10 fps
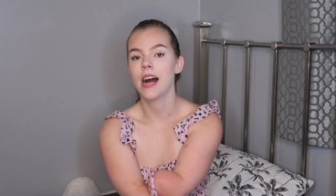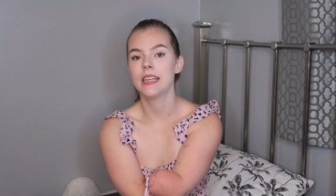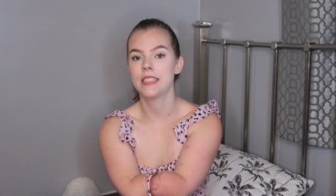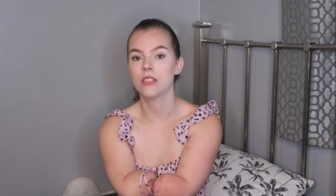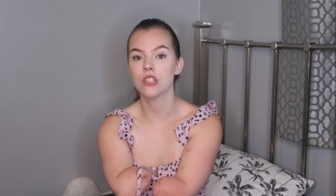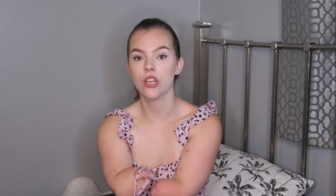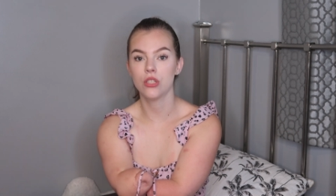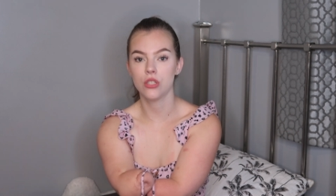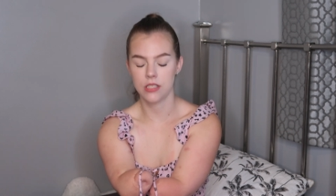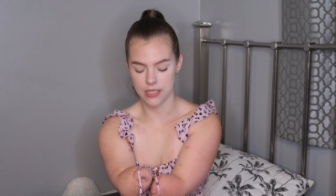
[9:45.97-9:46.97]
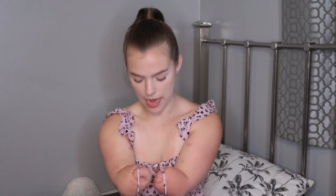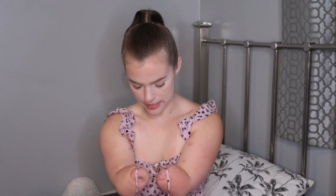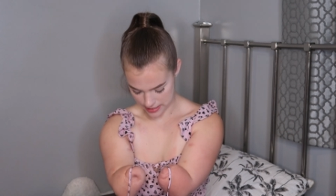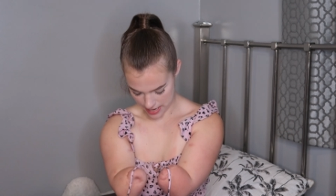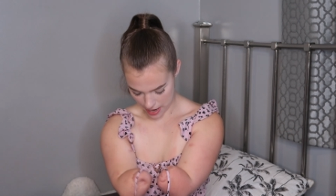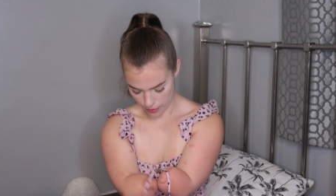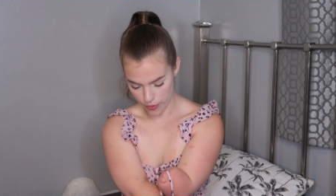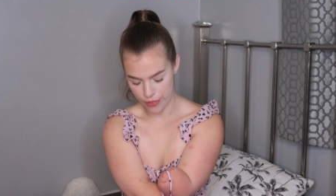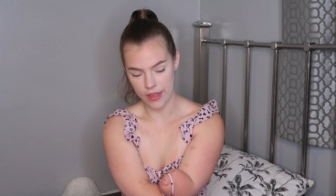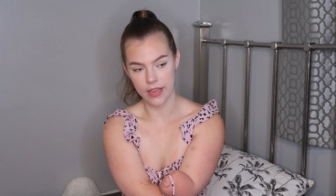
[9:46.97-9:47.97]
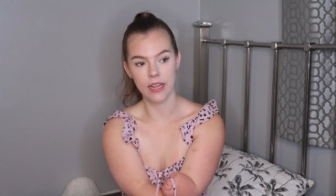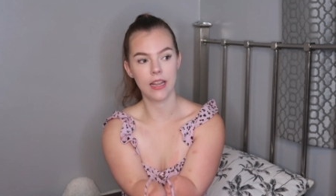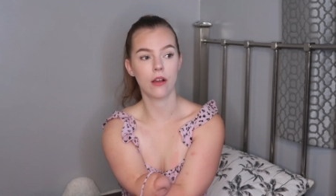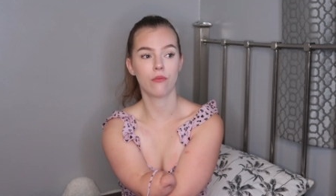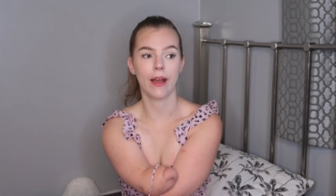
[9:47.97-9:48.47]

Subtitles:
I still don't do stairs now the like